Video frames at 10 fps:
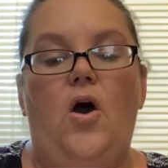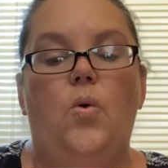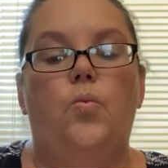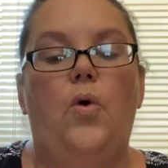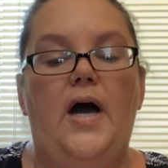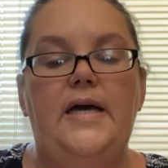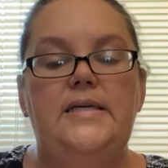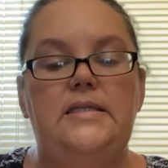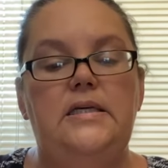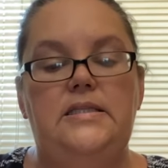What
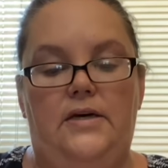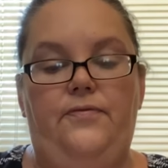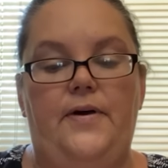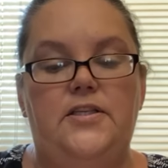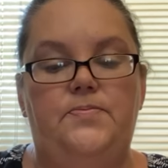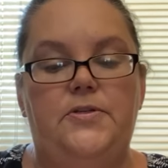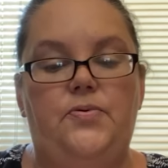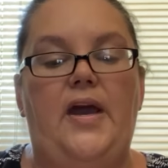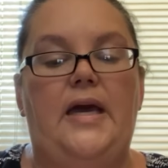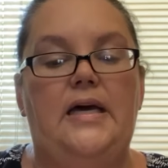is the difference
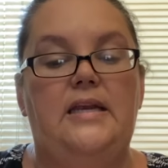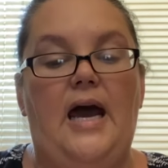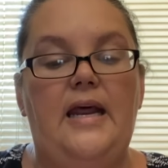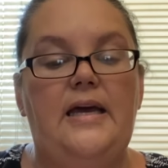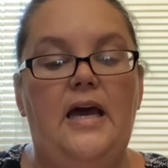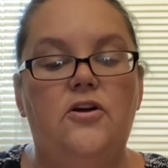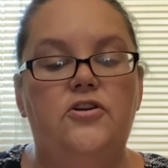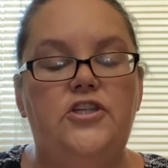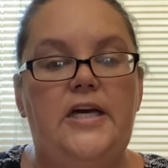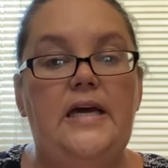between kinetic
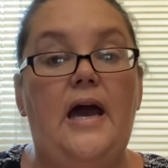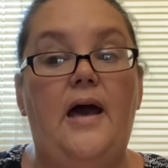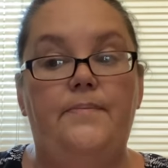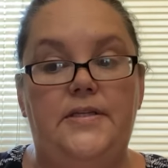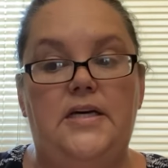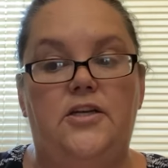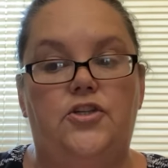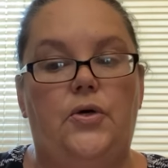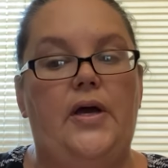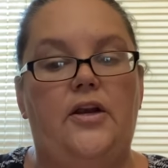energy and
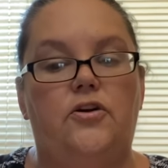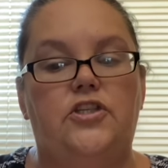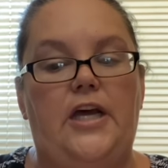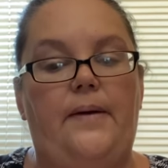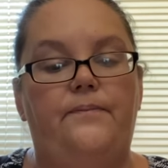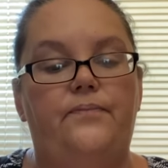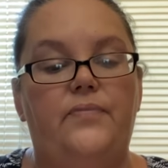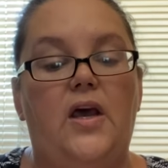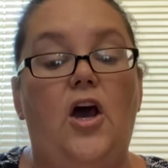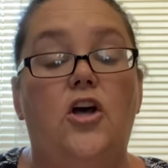potential energy?
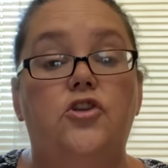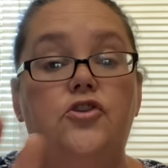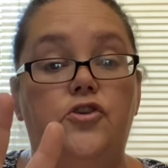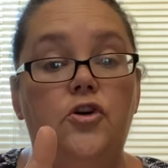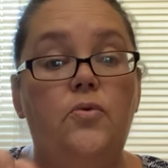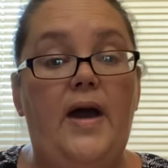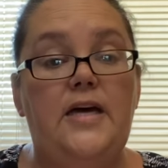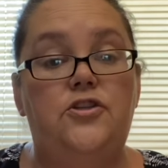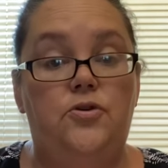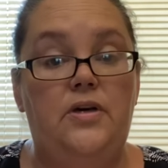2
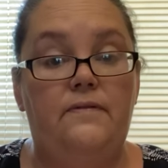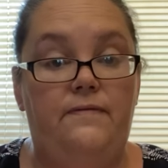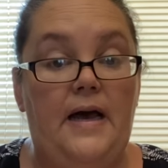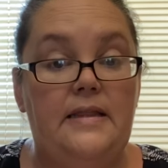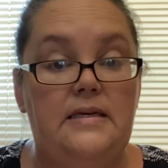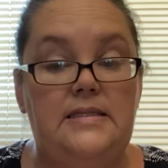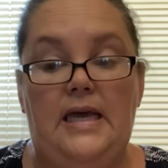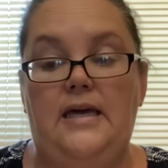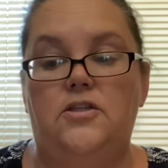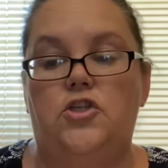ways you can find this
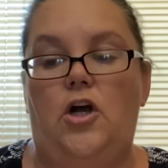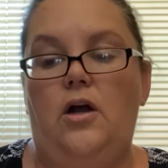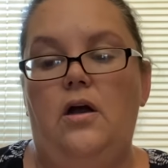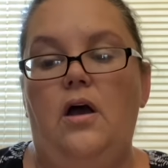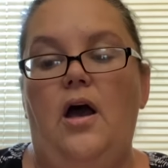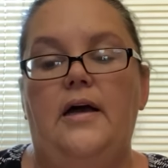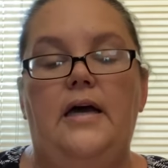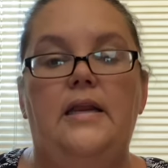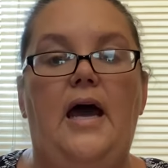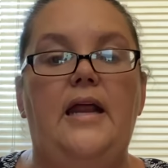answer.
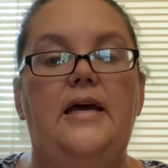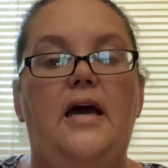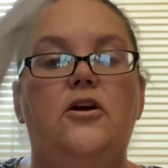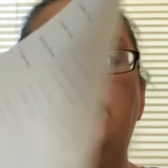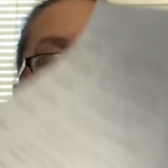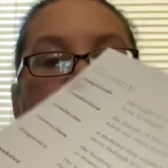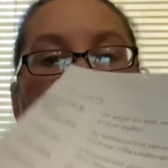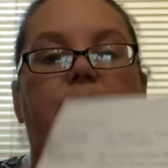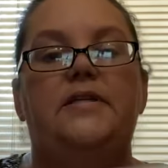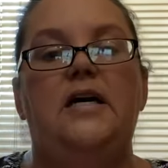Kinetic energy
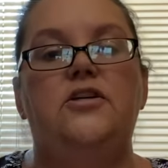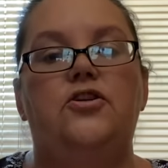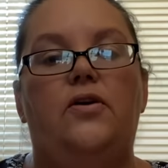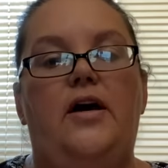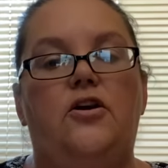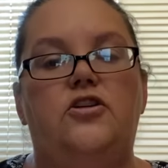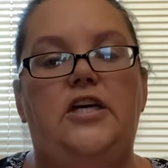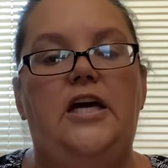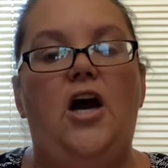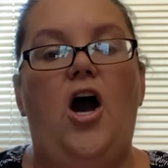and potential
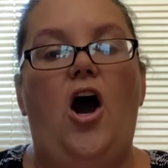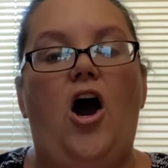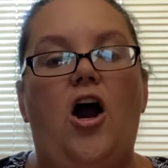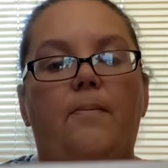energy are